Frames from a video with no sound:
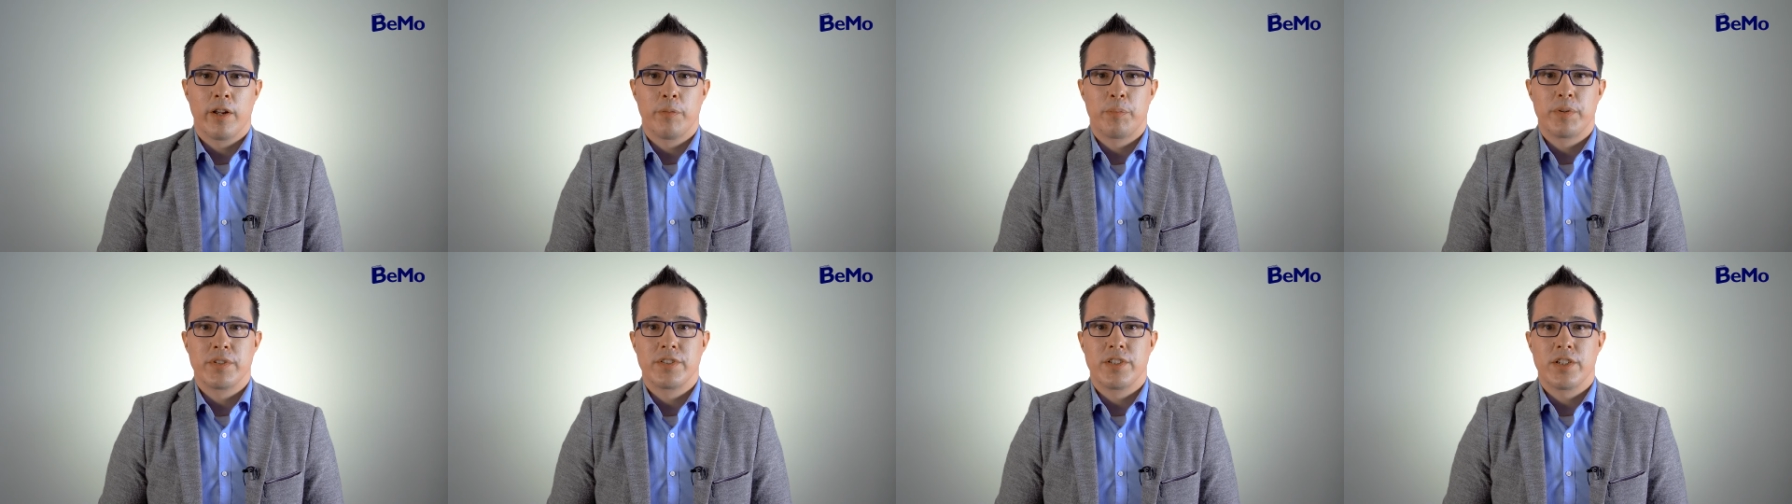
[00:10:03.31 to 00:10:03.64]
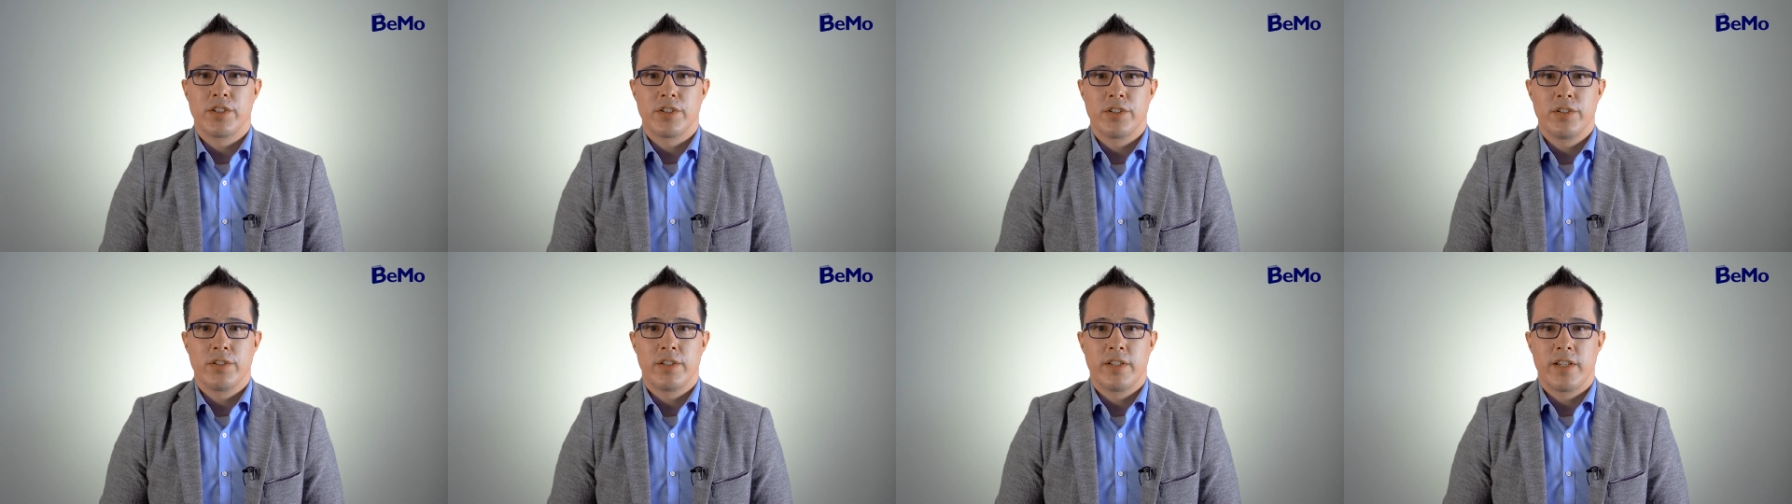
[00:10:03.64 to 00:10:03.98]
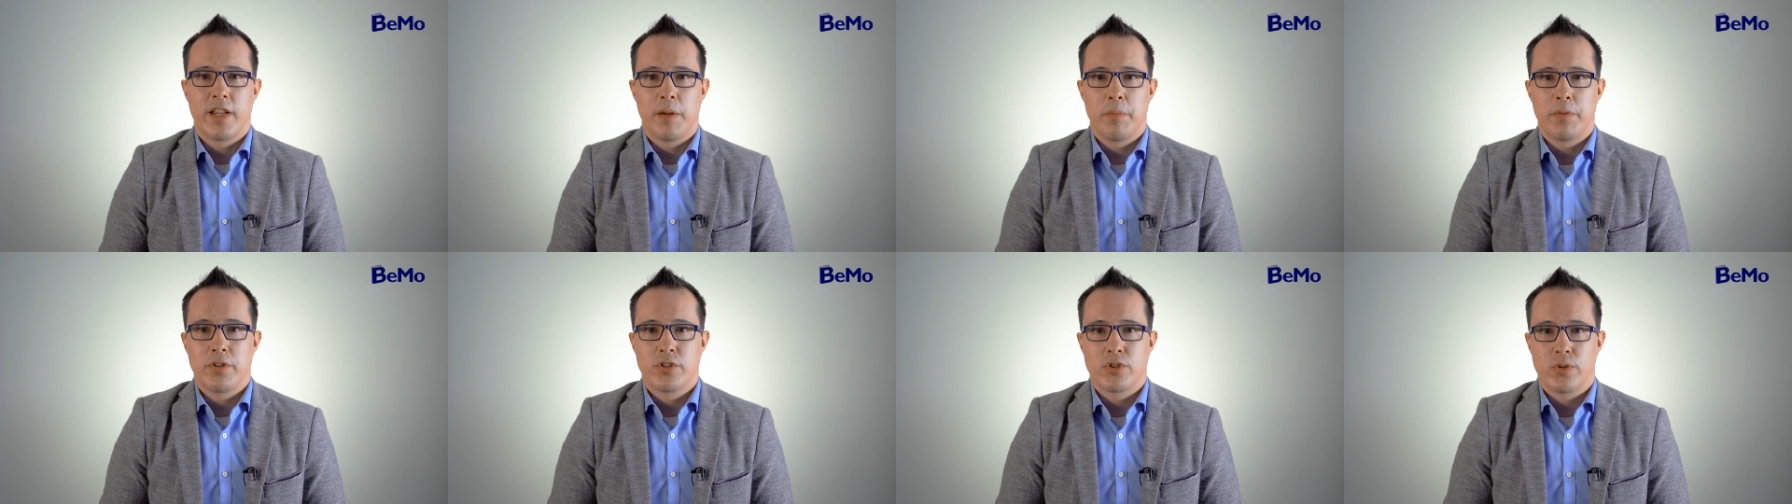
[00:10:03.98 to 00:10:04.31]
in a position to
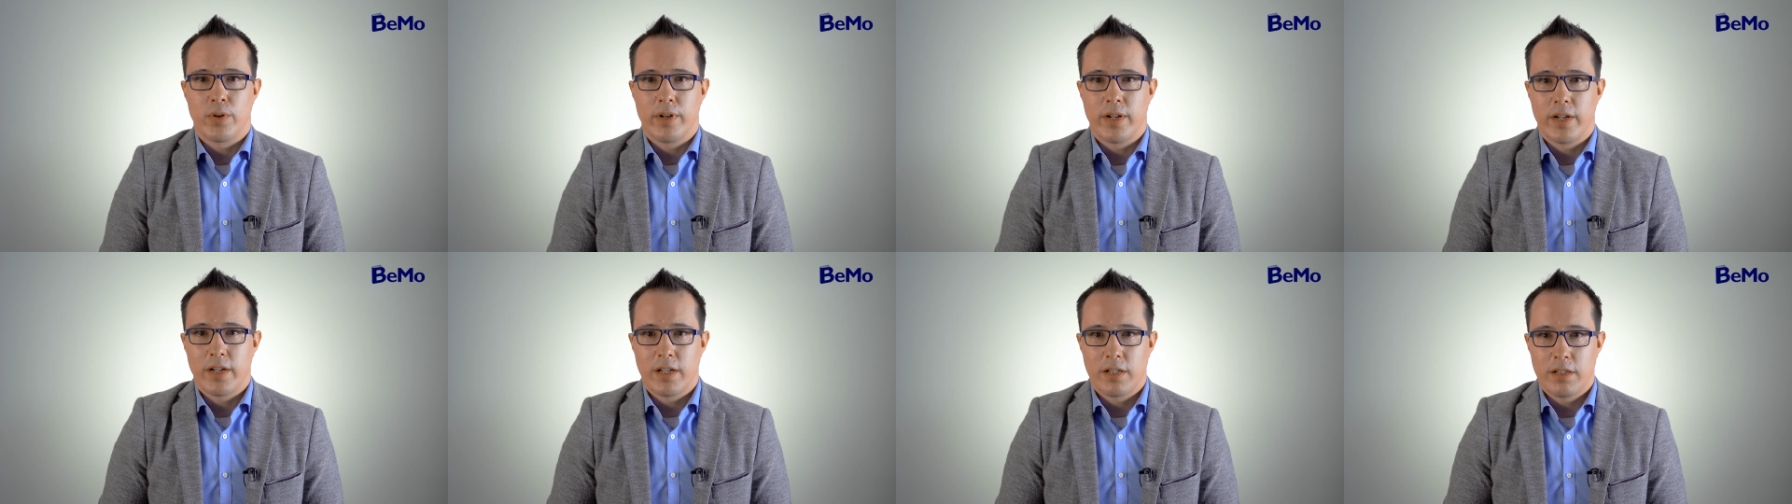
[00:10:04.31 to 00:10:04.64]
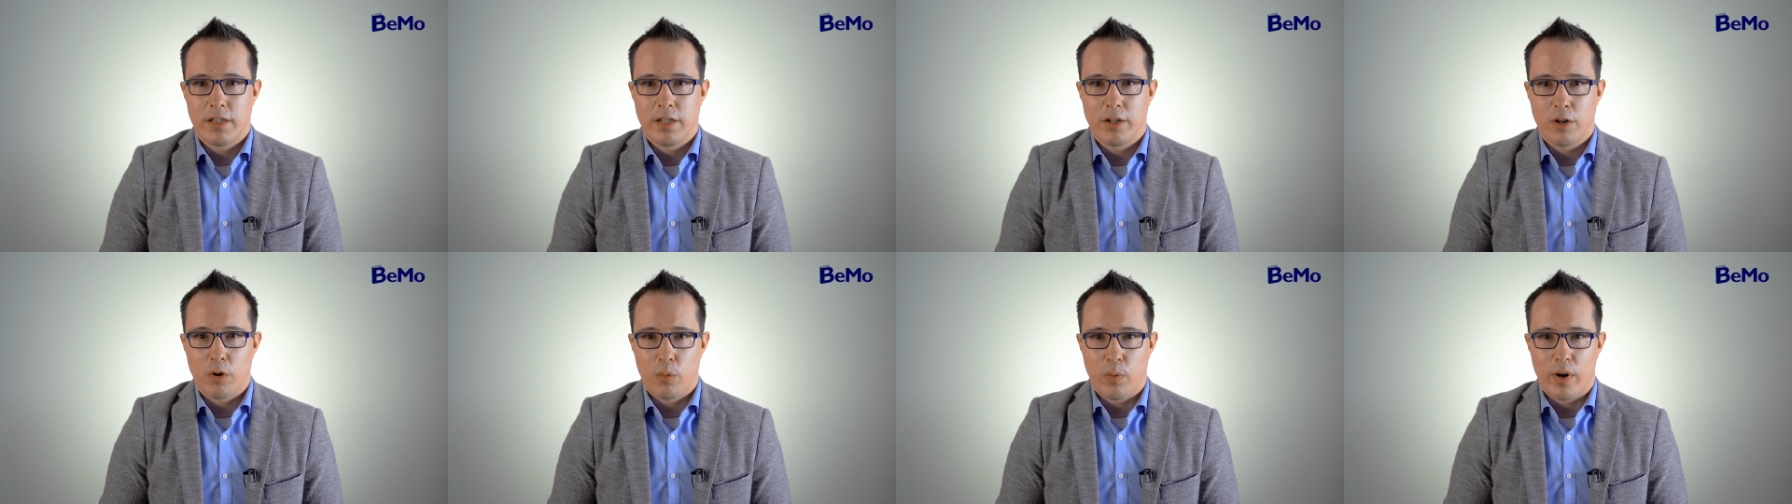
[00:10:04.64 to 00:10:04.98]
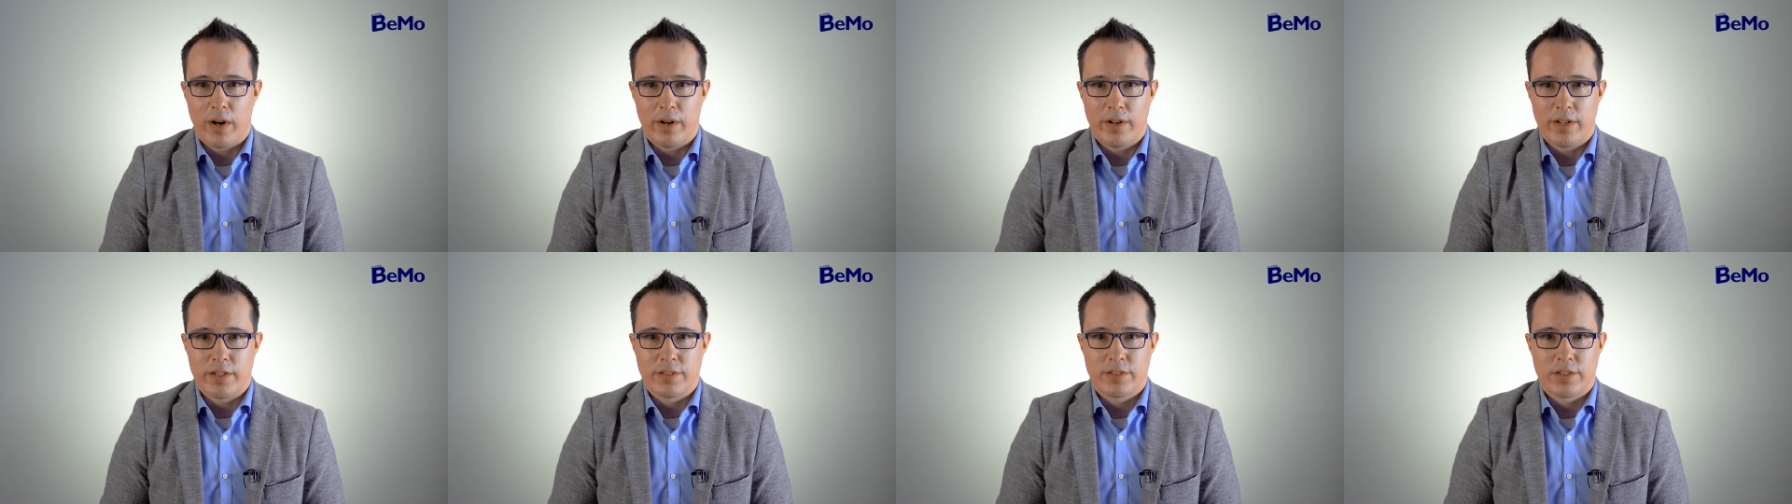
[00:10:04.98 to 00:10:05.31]
demonstrate clear
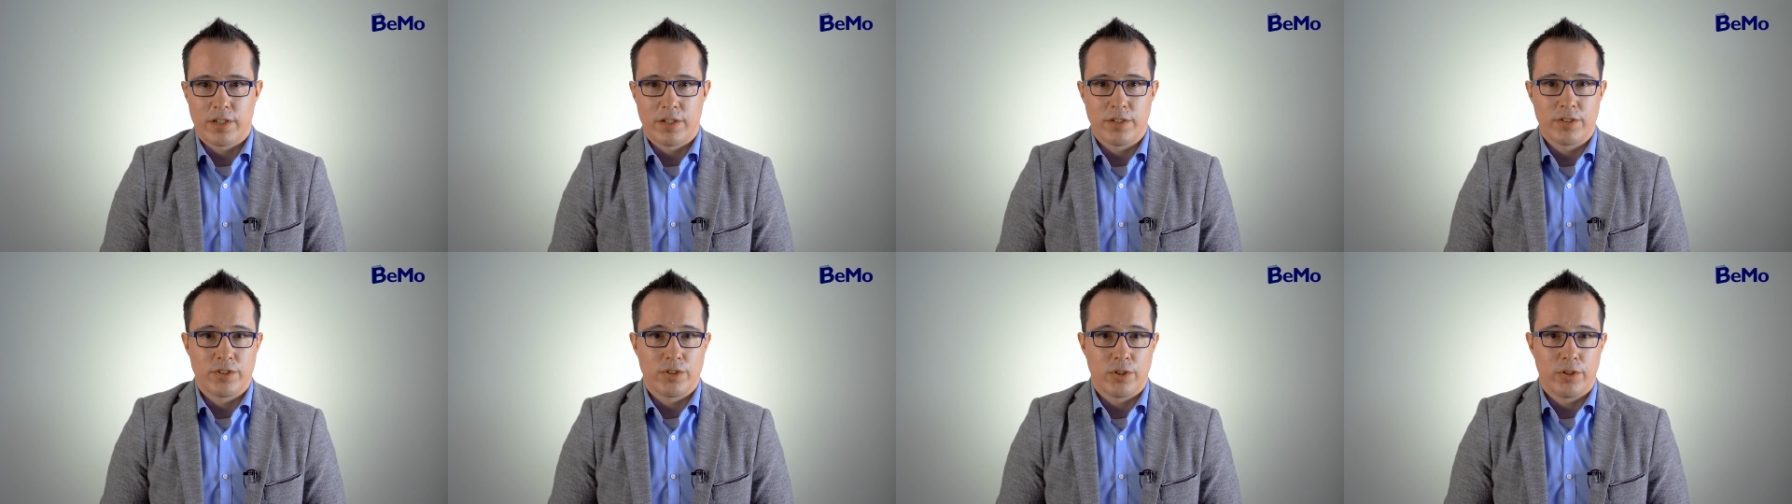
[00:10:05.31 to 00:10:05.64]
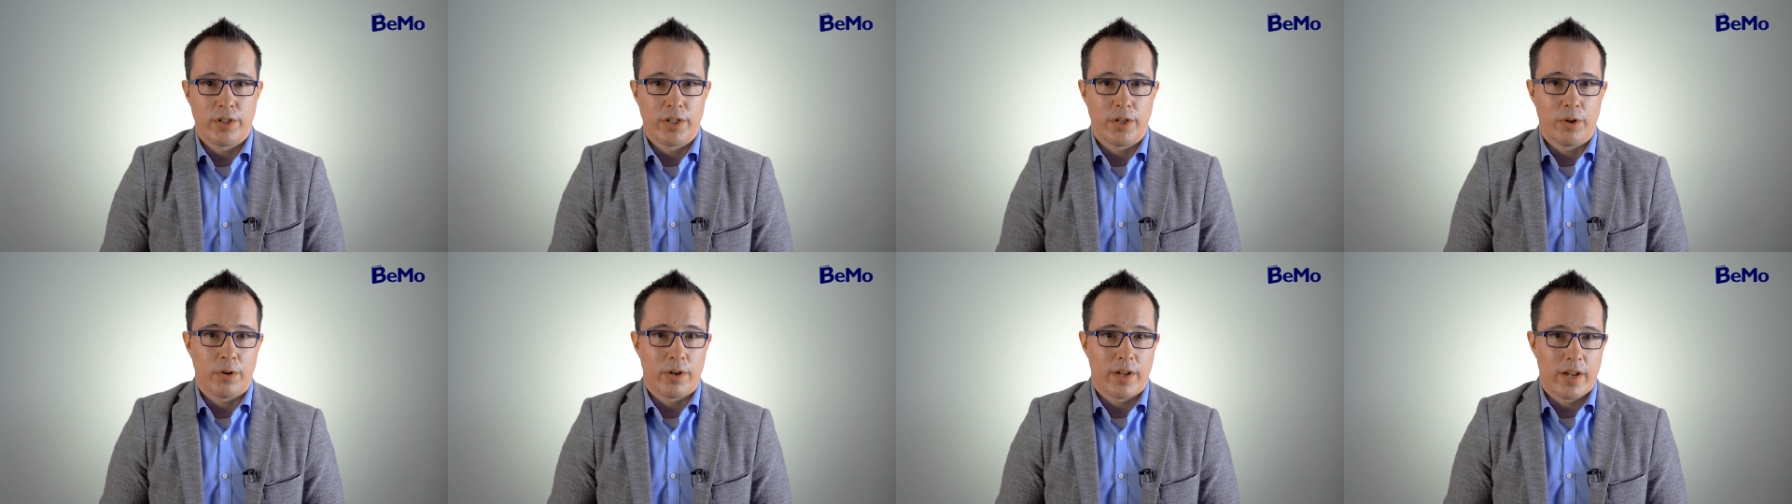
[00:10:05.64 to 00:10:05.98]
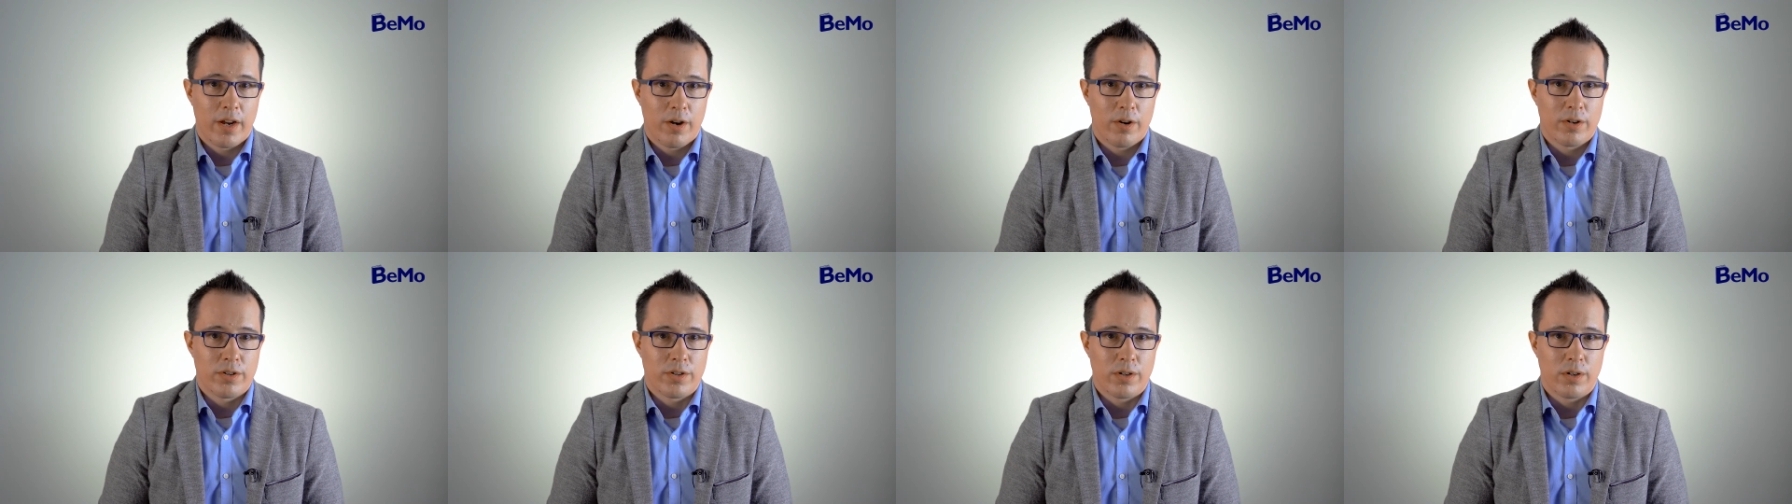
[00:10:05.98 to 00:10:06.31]
awareness concerning your
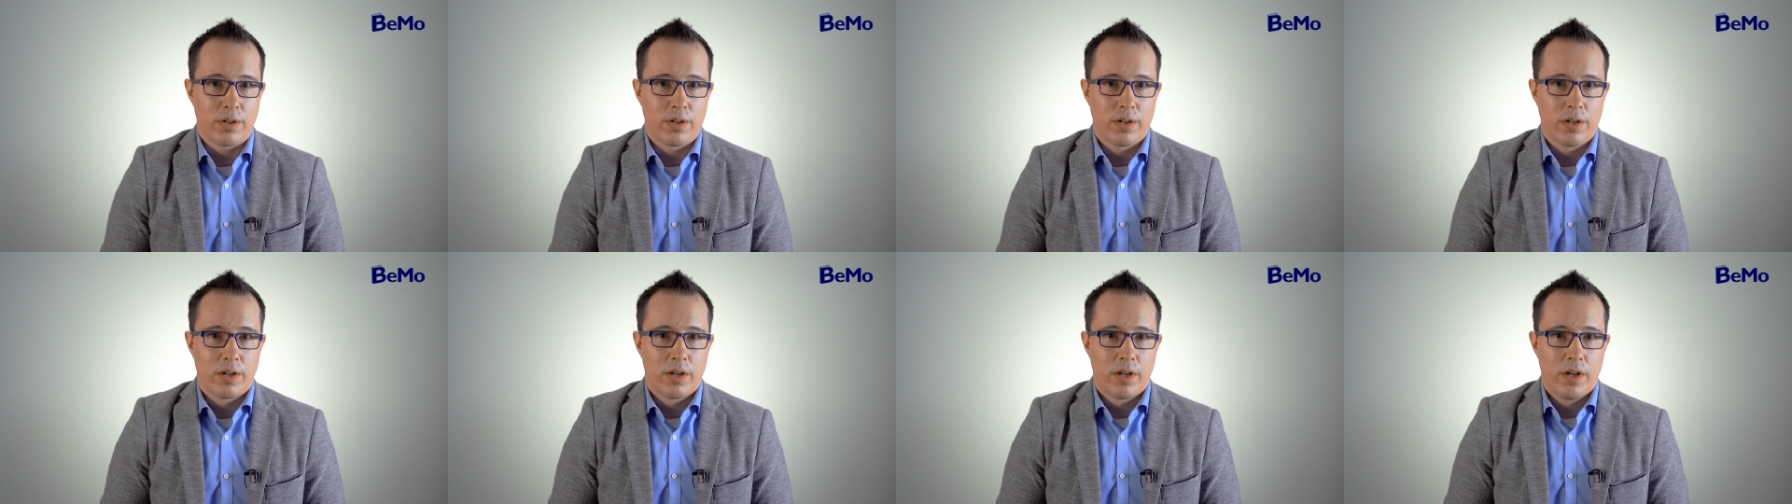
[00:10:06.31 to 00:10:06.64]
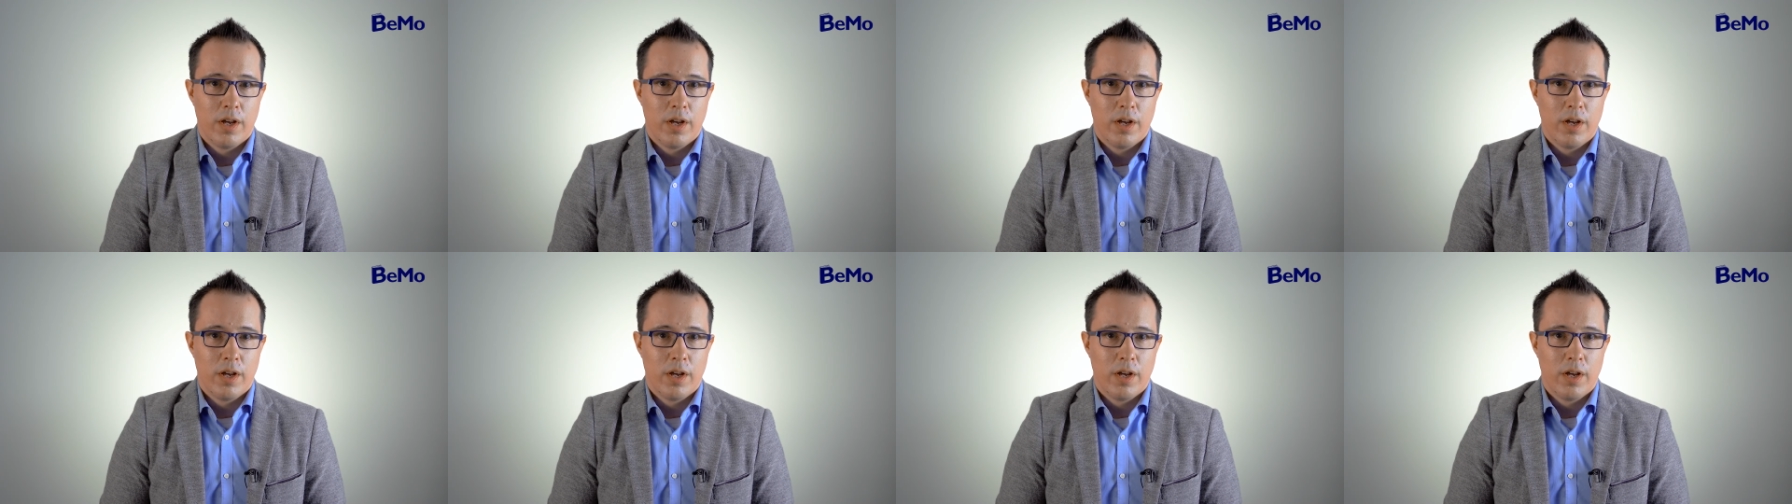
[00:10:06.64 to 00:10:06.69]
character,